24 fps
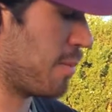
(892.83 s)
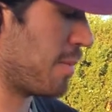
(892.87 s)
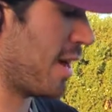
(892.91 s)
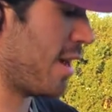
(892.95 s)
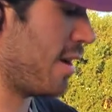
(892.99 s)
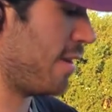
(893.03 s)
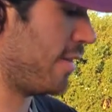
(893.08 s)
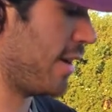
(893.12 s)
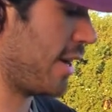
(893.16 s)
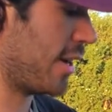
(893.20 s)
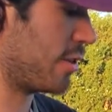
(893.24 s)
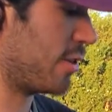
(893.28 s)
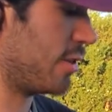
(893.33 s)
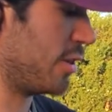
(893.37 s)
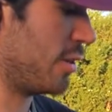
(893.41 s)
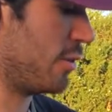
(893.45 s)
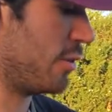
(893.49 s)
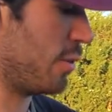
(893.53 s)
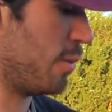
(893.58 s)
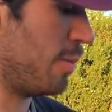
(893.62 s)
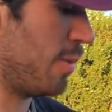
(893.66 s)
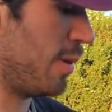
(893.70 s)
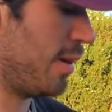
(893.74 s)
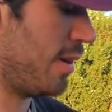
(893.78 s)
Manufacturing
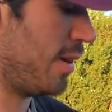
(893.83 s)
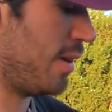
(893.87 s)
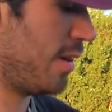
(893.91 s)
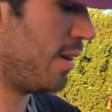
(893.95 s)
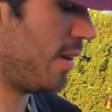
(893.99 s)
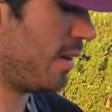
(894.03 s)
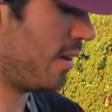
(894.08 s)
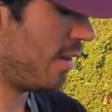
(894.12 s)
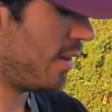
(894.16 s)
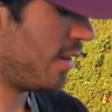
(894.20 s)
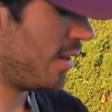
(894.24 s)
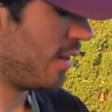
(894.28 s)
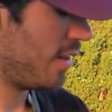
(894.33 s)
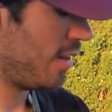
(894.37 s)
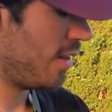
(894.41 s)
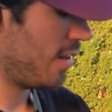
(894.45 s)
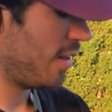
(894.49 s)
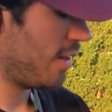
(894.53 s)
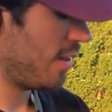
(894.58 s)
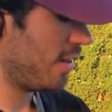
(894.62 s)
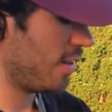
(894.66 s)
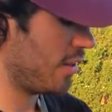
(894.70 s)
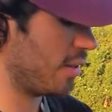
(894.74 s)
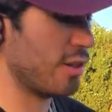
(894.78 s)
Group
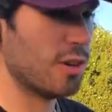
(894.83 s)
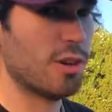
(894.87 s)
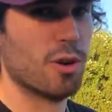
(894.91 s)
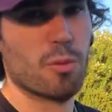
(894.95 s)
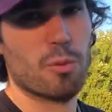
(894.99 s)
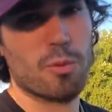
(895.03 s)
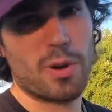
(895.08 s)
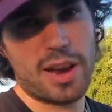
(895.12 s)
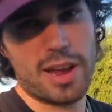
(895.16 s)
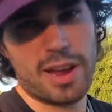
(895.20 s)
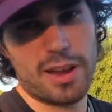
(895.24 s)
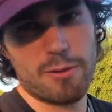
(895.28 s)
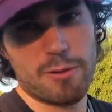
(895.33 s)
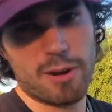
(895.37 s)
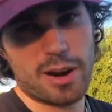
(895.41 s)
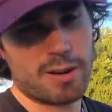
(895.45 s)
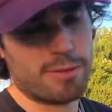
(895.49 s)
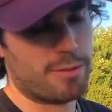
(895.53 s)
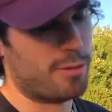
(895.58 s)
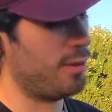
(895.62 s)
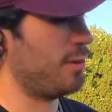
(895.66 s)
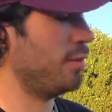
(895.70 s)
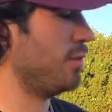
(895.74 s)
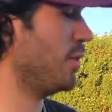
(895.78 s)
Gray
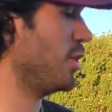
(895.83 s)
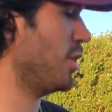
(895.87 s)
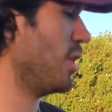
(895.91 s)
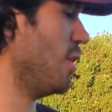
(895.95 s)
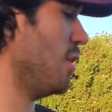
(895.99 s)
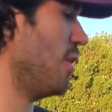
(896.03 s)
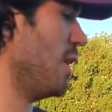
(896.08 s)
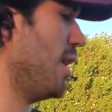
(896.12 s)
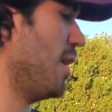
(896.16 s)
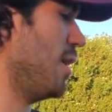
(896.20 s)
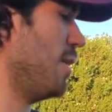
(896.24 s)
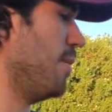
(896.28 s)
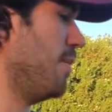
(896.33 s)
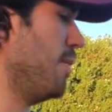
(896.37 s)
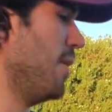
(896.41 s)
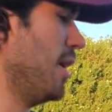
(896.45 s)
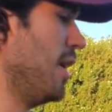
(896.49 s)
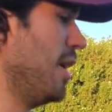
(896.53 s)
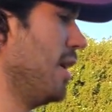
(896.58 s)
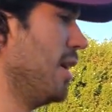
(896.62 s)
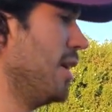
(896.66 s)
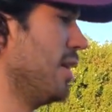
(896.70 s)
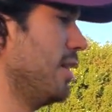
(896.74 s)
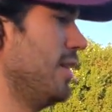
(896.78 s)
rifle. So, um,
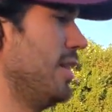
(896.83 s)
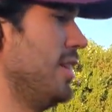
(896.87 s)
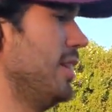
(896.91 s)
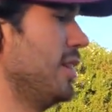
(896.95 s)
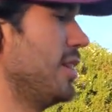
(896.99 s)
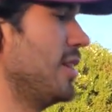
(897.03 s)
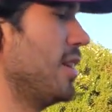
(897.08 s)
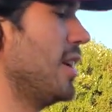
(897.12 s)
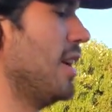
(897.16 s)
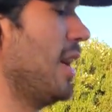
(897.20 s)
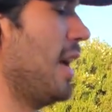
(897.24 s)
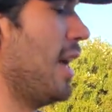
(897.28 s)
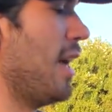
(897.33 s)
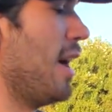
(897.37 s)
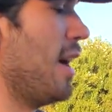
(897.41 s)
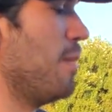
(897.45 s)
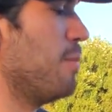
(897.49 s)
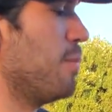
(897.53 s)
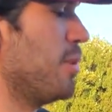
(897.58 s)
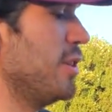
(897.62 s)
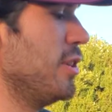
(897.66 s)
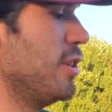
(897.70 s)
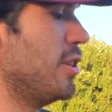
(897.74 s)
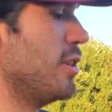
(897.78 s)
this gun, I,
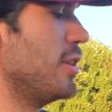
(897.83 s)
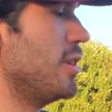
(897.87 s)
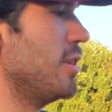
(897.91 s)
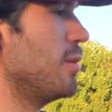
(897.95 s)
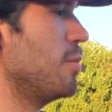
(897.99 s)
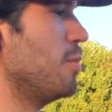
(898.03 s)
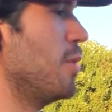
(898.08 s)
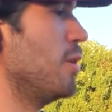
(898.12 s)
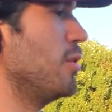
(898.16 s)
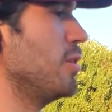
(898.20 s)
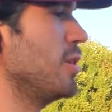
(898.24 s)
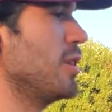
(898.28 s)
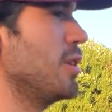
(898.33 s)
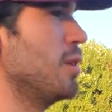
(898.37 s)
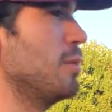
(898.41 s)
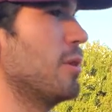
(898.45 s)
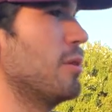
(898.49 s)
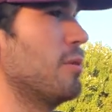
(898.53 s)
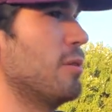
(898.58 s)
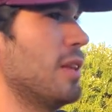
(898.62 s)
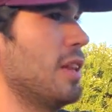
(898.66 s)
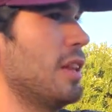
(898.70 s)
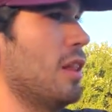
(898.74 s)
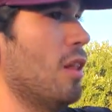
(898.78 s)
am pretty sure most of them
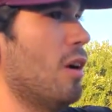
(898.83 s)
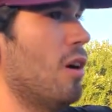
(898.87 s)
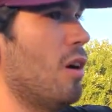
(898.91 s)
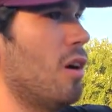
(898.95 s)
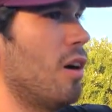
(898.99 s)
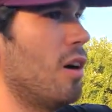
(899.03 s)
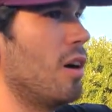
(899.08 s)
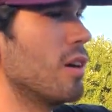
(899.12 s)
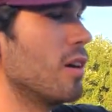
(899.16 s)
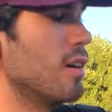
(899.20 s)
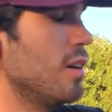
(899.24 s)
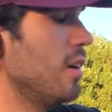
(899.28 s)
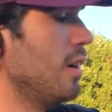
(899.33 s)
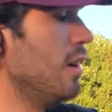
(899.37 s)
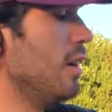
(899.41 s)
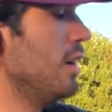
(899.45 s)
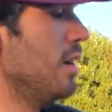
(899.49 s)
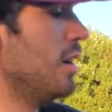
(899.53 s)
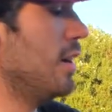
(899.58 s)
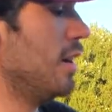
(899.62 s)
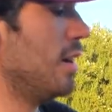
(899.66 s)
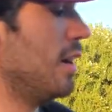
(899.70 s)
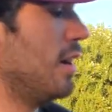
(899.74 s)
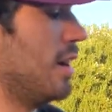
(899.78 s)
are really long.
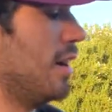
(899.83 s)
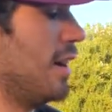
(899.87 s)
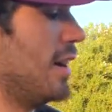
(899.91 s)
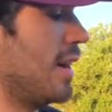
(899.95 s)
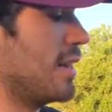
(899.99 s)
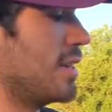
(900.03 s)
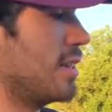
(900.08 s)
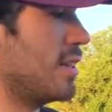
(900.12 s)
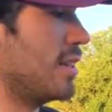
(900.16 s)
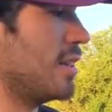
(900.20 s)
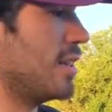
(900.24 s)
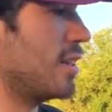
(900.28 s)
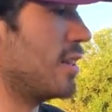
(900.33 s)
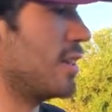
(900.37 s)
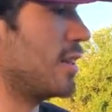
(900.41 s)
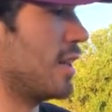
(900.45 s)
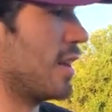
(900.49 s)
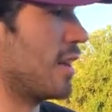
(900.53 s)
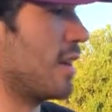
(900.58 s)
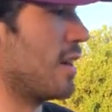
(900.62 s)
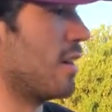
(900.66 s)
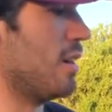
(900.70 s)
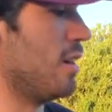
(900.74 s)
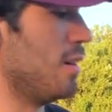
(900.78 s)
Uh, I'd say this is
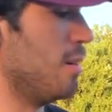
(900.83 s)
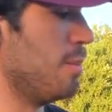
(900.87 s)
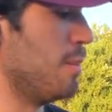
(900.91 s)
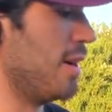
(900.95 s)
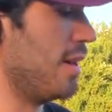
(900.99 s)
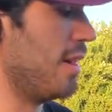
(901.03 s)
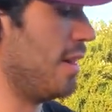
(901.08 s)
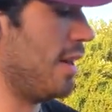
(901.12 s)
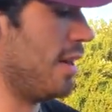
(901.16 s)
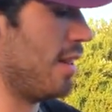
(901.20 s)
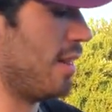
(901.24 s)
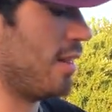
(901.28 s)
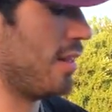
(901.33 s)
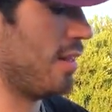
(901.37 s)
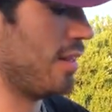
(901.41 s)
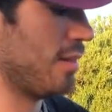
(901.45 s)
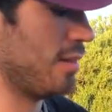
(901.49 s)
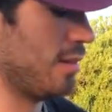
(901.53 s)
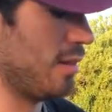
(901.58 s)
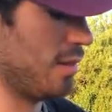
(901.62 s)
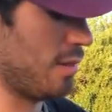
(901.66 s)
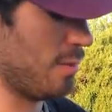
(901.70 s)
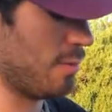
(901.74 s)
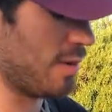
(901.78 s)
like a carbine length,
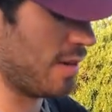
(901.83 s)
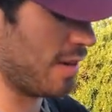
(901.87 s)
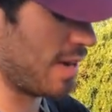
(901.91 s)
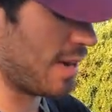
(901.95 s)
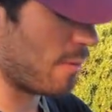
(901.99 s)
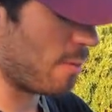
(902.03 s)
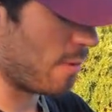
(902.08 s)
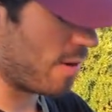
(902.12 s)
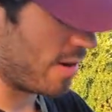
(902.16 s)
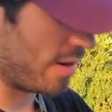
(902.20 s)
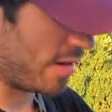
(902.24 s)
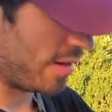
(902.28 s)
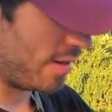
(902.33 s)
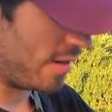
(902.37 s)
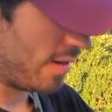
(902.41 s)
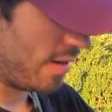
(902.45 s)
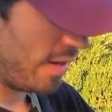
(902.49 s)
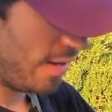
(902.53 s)
the one I wanted.